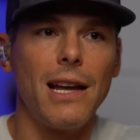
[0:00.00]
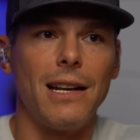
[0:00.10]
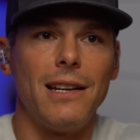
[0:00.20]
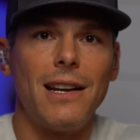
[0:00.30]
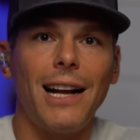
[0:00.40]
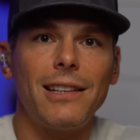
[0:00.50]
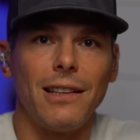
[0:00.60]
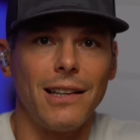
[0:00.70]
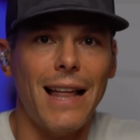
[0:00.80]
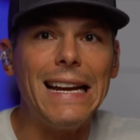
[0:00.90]
a
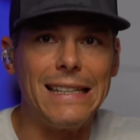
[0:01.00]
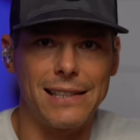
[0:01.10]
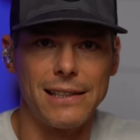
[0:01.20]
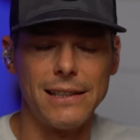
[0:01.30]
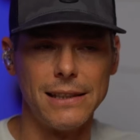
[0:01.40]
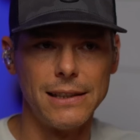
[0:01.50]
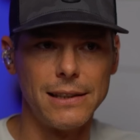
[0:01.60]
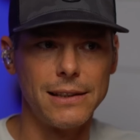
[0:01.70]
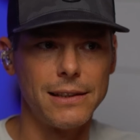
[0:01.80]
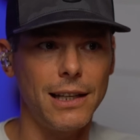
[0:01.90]
nice light.
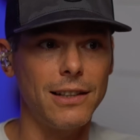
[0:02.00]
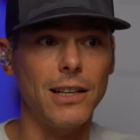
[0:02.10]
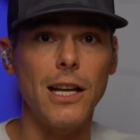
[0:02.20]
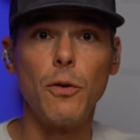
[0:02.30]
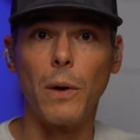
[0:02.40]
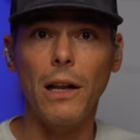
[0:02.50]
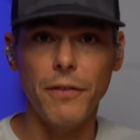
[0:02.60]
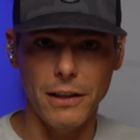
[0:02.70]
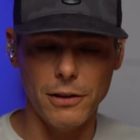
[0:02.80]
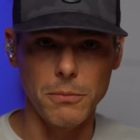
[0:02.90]
That is
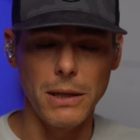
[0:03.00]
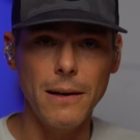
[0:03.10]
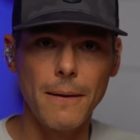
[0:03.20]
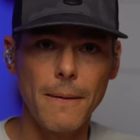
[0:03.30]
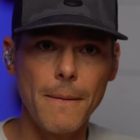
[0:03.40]
irrelevant to me.